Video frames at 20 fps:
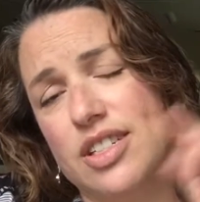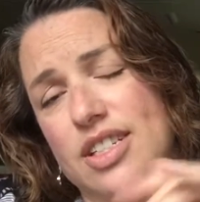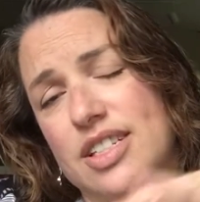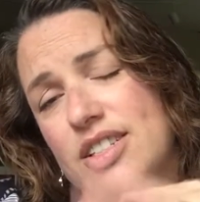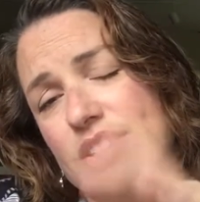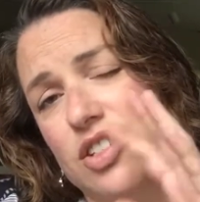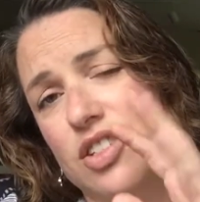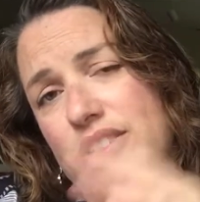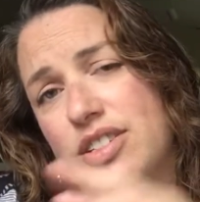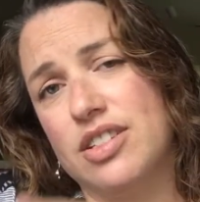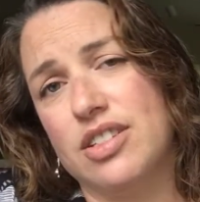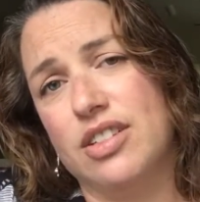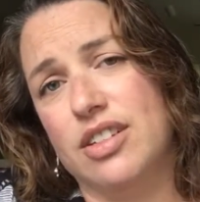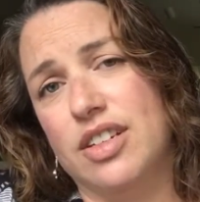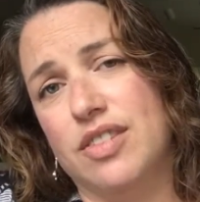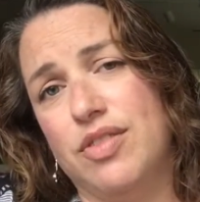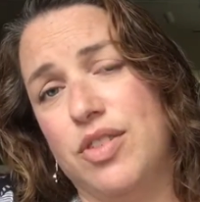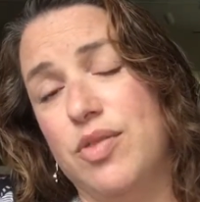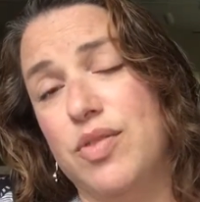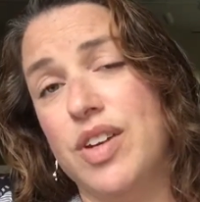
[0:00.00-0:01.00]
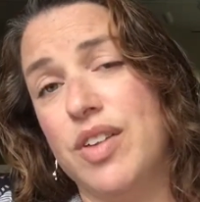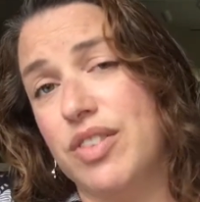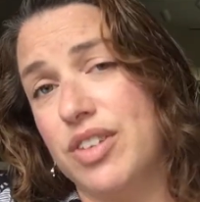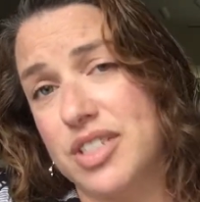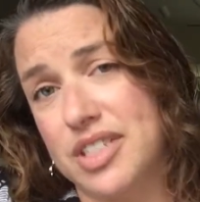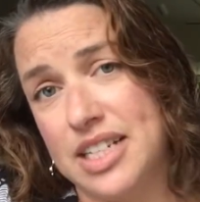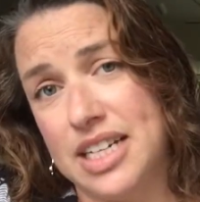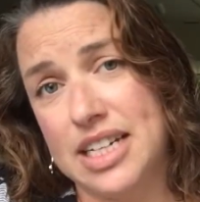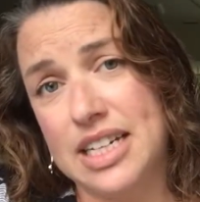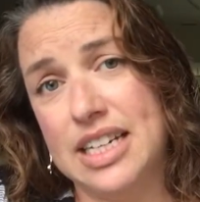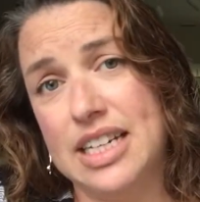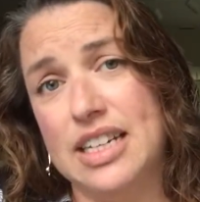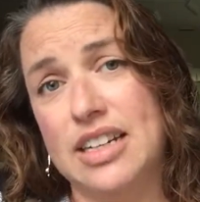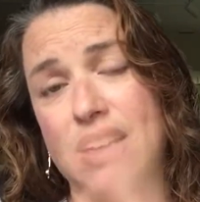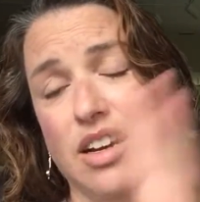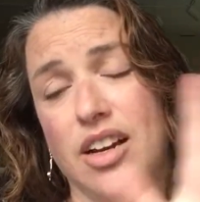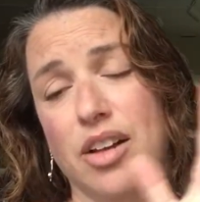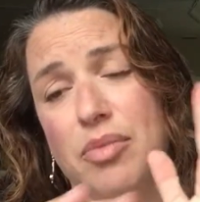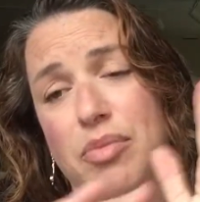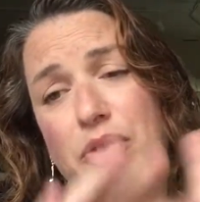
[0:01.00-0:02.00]
And it's just, if you've never seen it,
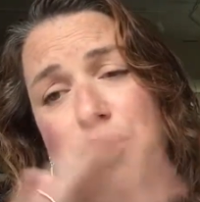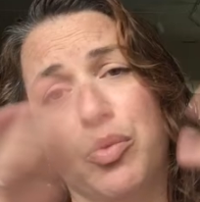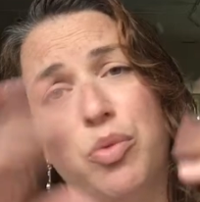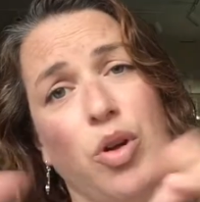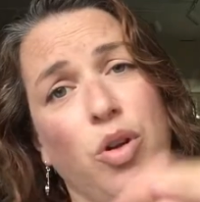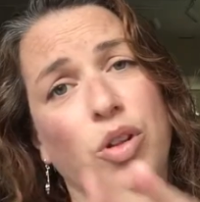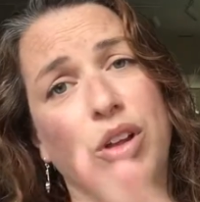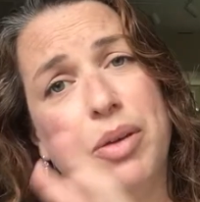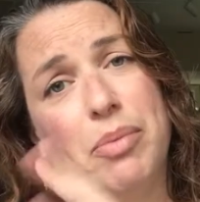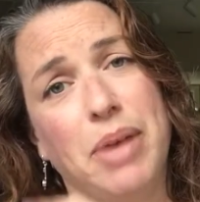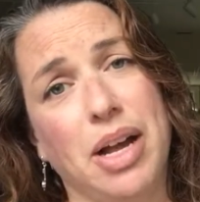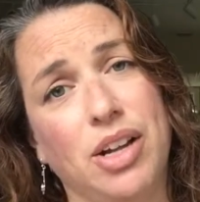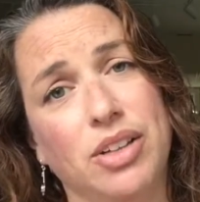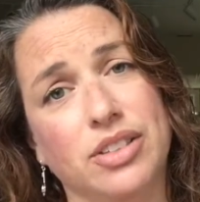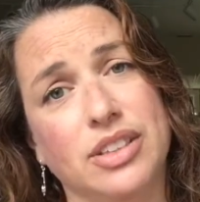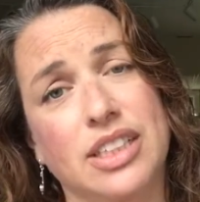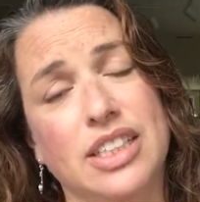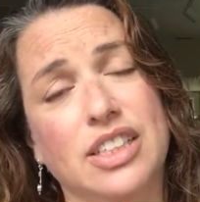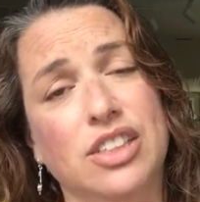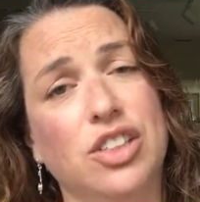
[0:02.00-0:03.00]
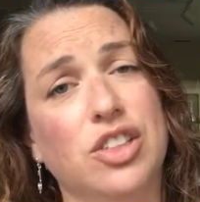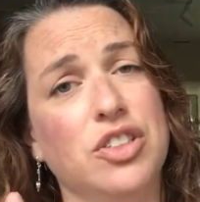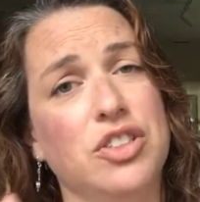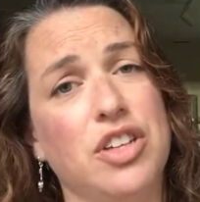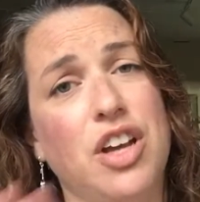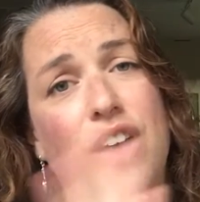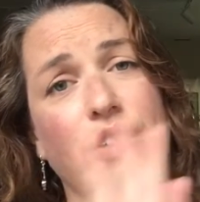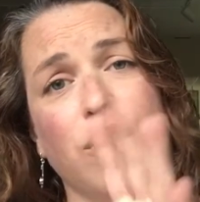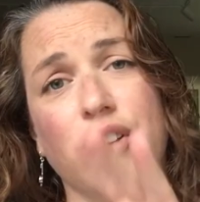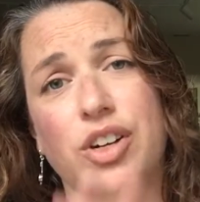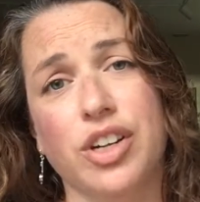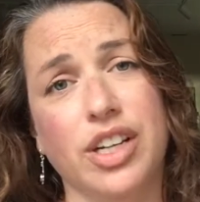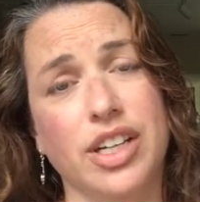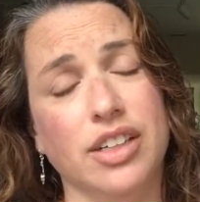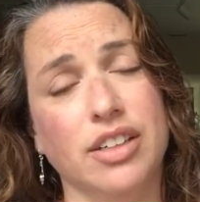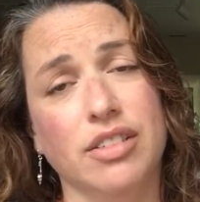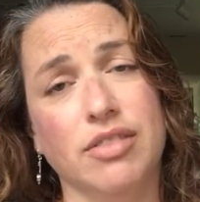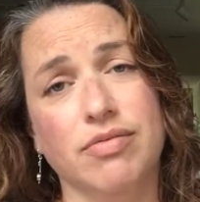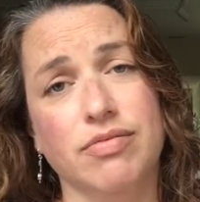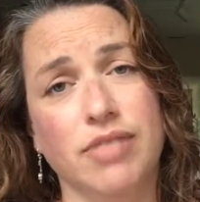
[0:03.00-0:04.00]
the rolling mountain hills covered
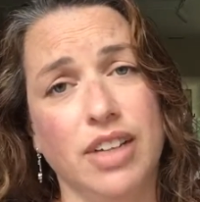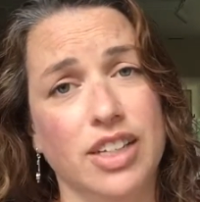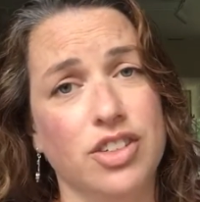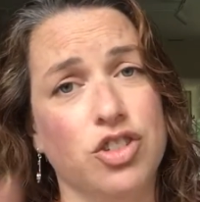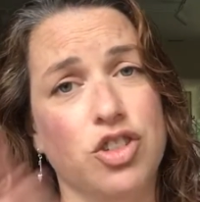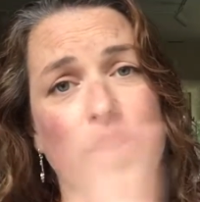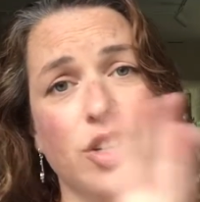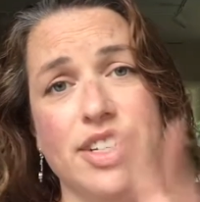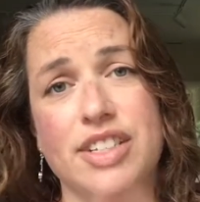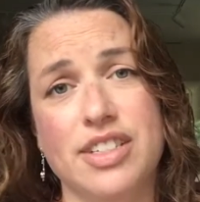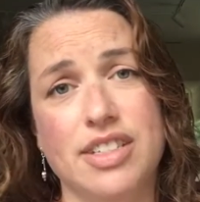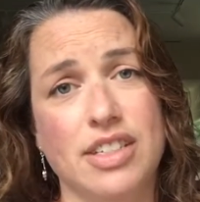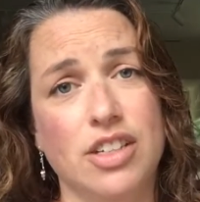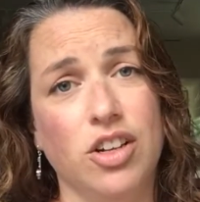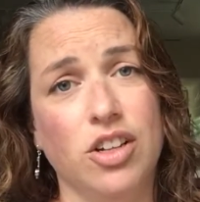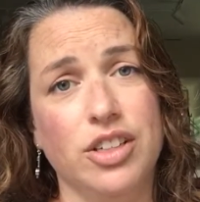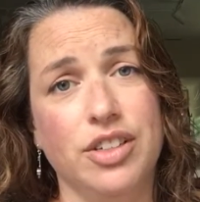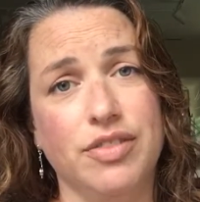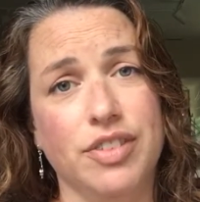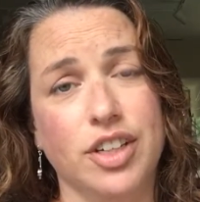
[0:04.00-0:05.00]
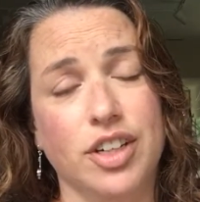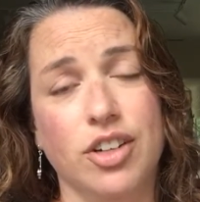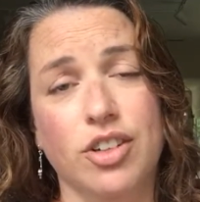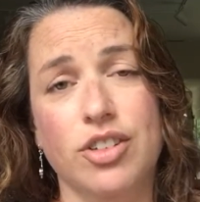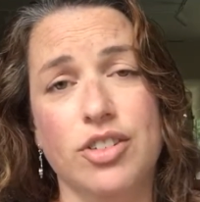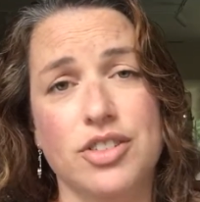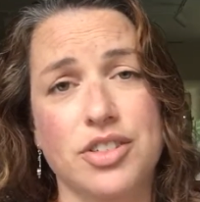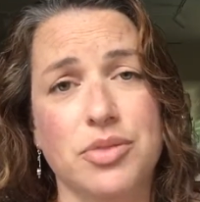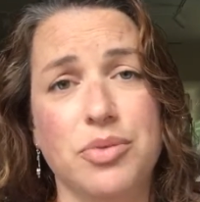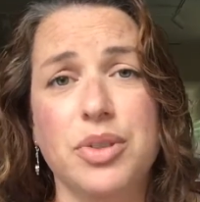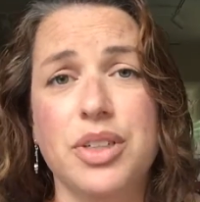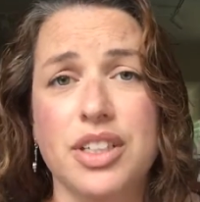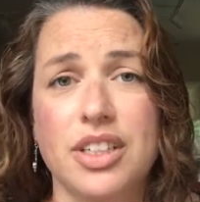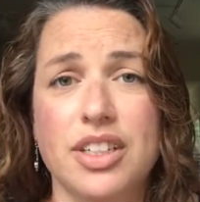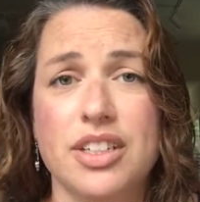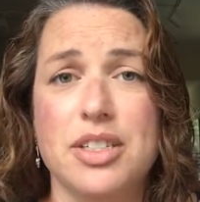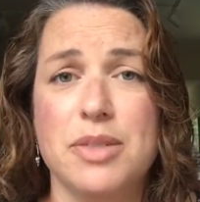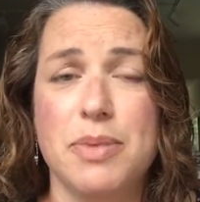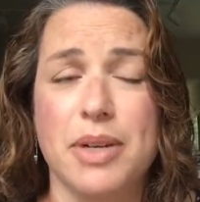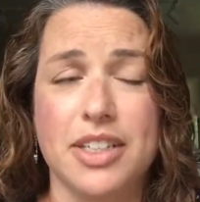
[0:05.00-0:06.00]
in trees in all different colors, it really
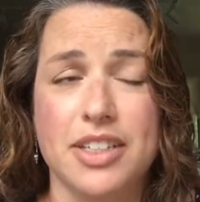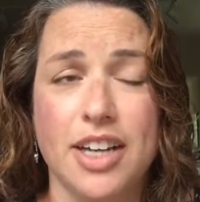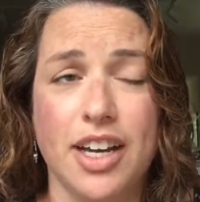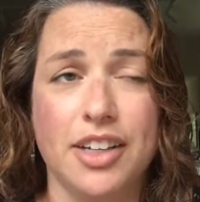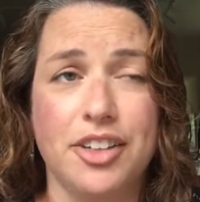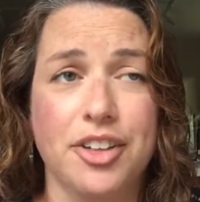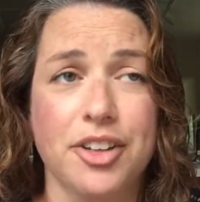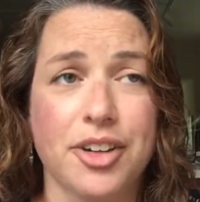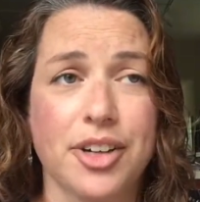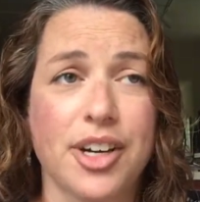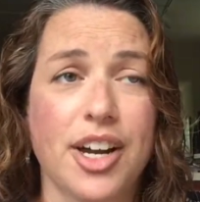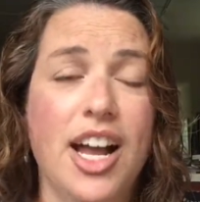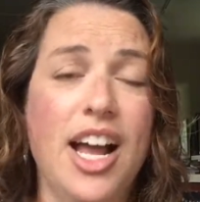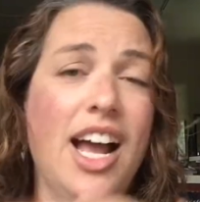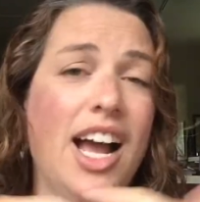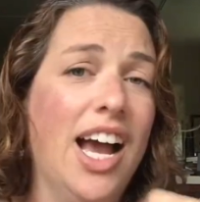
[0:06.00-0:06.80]
is spectacular.